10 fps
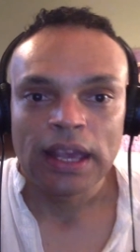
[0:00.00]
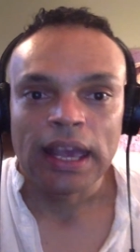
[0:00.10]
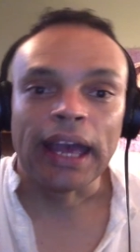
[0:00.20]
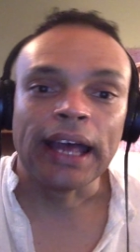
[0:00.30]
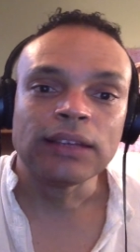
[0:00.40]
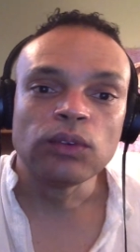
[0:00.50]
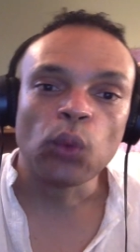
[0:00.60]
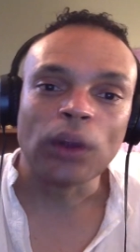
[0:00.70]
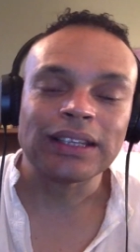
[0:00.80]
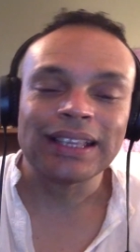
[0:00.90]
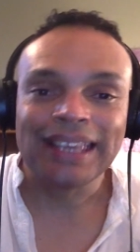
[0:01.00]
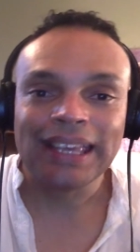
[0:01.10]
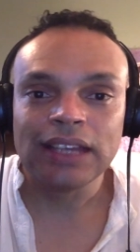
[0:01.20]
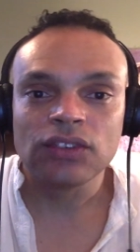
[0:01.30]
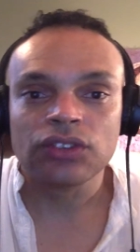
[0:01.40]
And one of the
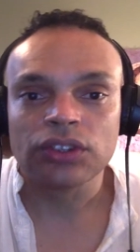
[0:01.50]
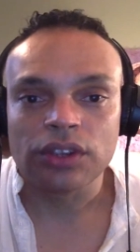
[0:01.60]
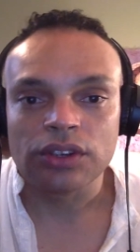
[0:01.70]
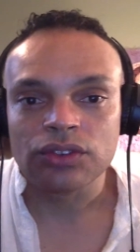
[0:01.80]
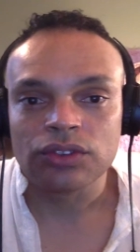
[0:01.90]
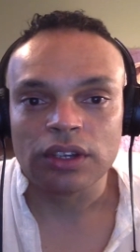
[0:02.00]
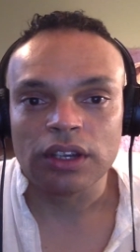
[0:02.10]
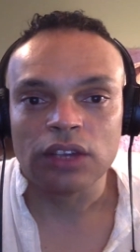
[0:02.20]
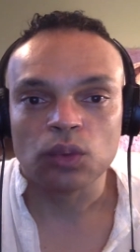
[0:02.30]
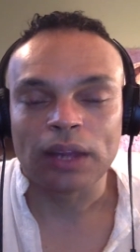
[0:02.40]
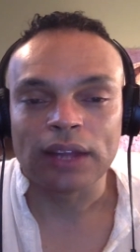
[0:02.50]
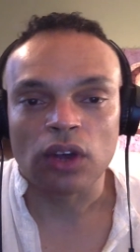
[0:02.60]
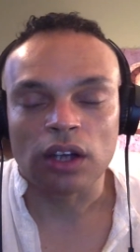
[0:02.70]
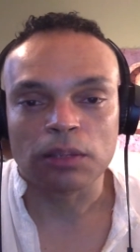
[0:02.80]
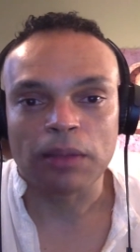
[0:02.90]
keys to this is what I
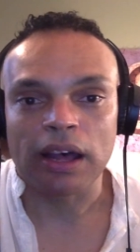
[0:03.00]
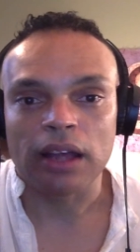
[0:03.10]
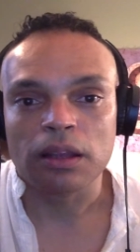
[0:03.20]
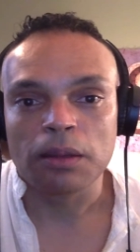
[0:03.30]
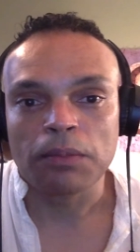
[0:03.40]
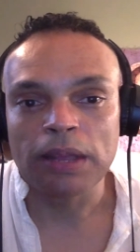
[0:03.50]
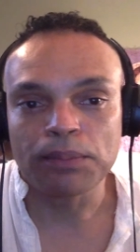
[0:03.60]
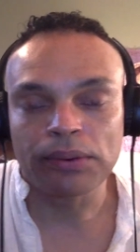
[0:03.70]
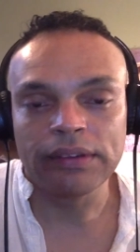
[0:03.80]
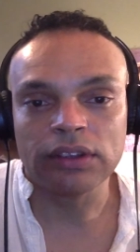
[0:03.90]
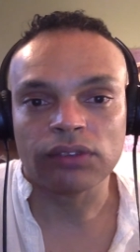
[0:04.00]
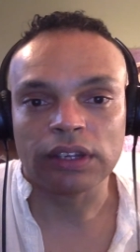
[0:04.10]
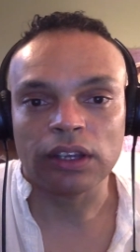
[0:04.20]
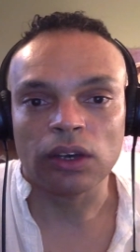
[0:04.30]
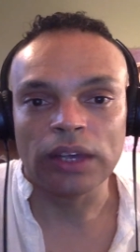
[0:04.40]
talked about in previous
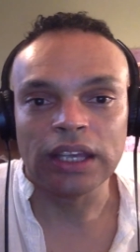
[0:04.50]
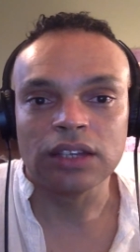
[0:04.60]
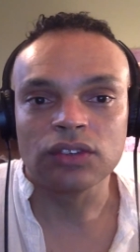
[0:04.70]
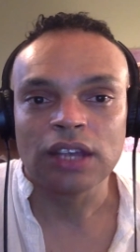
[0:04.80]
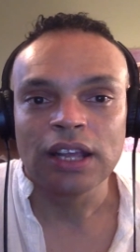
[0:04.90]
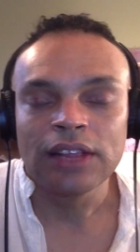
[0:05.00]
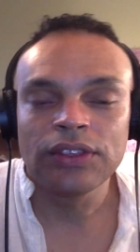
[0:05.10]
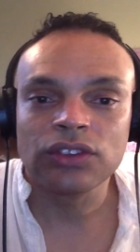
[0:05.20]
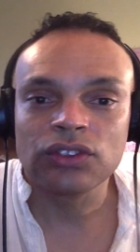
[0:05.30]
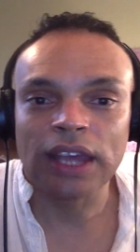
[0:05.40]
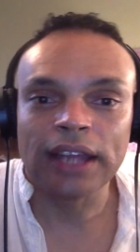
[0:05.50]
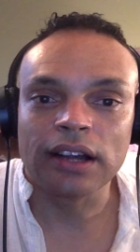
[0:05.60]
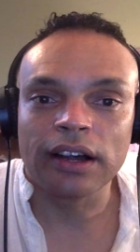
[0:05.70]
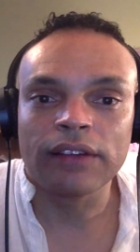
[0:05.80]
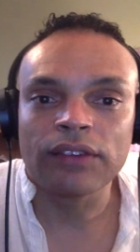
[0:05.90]
video, is the state
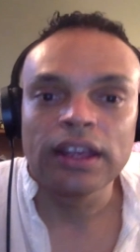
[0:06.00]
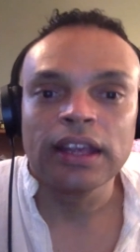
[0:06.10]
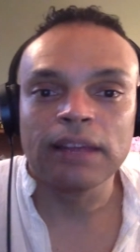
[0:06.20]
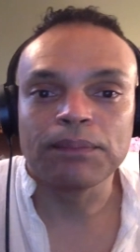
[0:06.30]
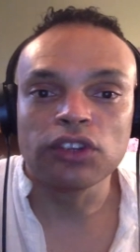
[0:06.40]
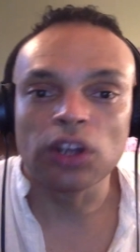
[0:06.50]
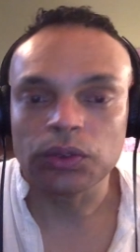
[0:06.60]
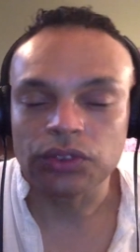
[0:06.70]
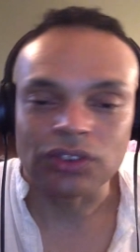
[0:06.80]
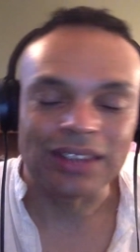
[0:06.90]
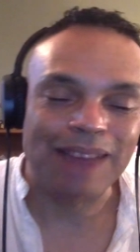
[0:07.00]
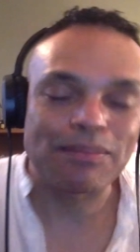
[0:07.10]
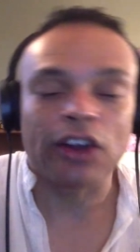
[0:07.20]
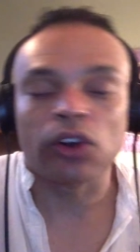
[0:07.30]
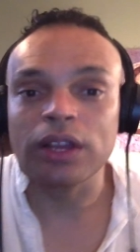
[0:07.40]
of hypnosis. Now, I'm
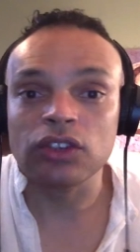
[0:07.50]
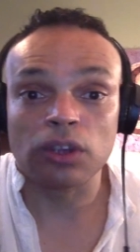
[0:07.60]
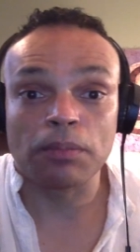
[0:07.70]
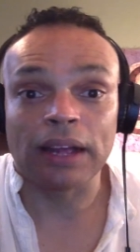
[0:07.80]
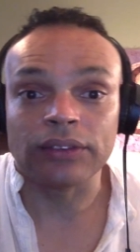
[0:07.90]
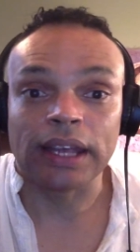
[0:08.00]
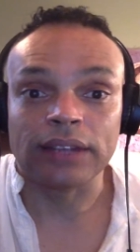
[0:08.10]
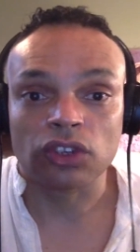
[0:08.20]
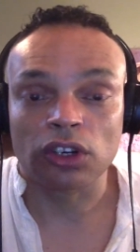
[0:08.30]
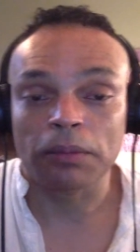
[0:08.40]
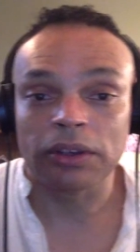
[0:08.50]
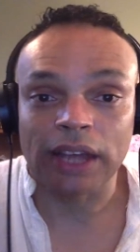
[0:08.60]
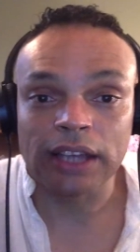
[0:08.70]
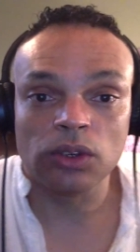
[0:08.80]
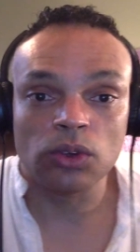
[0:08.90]
not crazy about that term, because
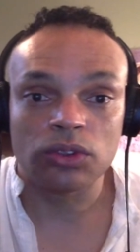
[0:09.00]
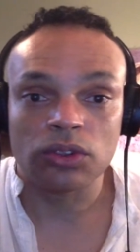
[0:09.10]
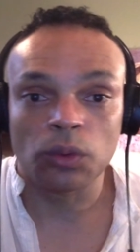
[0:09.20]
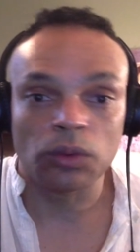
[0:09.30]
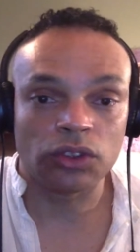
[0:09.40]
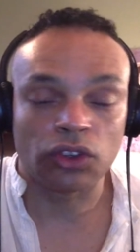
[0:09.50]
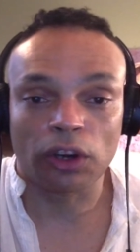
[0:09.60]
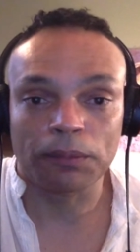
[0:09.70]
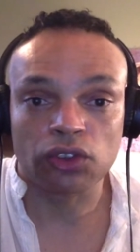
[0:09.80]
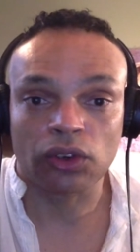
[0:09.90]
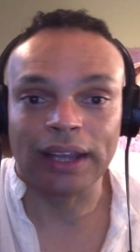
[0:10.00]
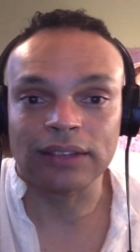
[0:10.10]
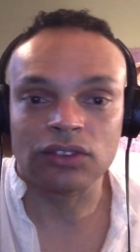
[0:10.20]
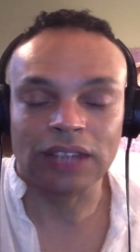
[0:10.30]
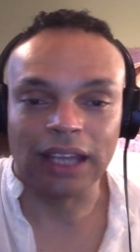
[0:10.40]
I use the term
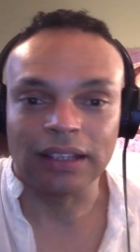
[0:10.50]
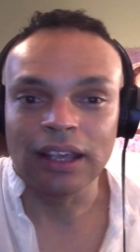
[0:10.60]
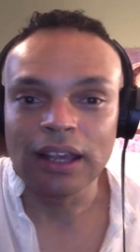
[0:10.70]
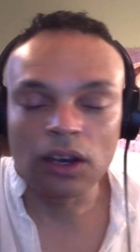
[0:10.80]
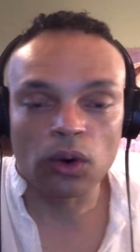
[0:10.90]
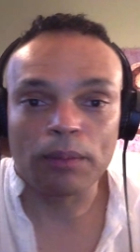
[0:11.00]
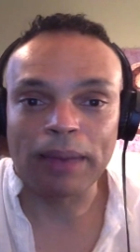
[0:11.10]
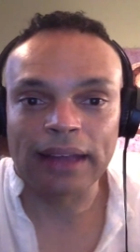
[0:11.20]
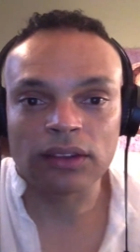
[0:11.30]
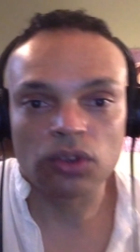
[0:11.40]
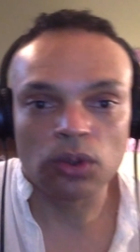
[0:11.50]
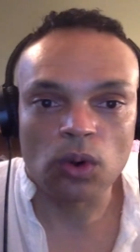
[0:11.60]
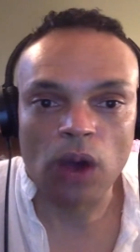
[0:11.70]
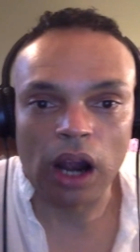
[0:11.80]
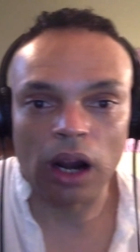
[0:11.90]
trance state, going back
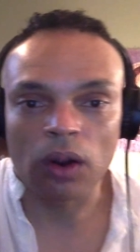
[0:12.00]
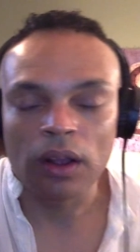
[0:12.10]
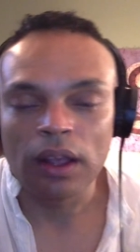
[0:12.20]
to our